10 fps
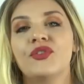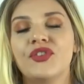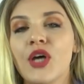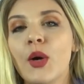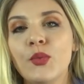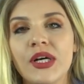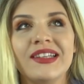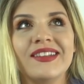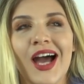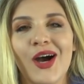If someone
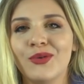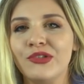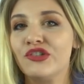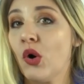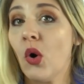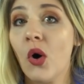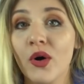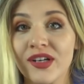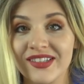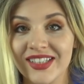sounds
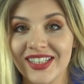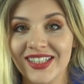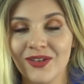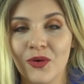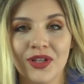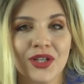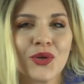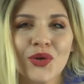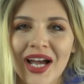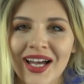hoarsey or
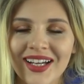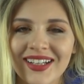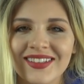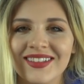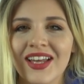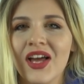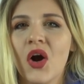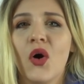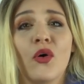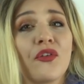cracks
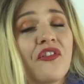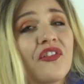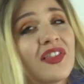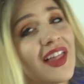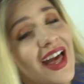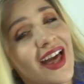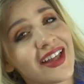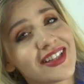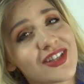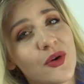or
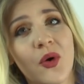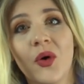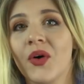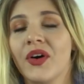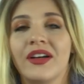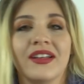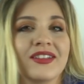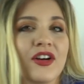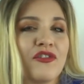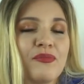flat or
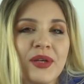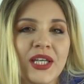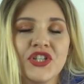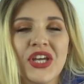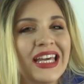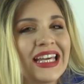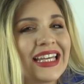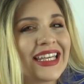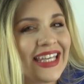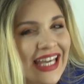is off pitch,
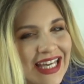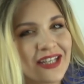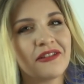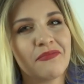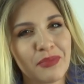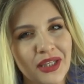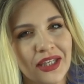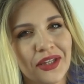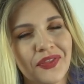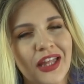can
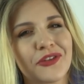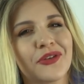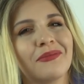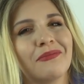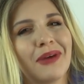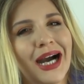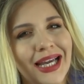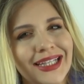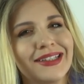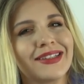be that you
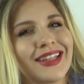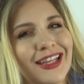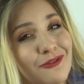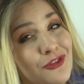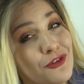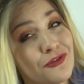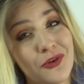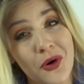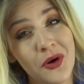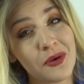might sing with the
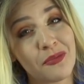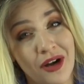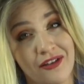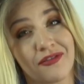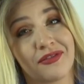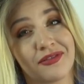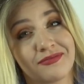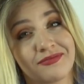wrong breath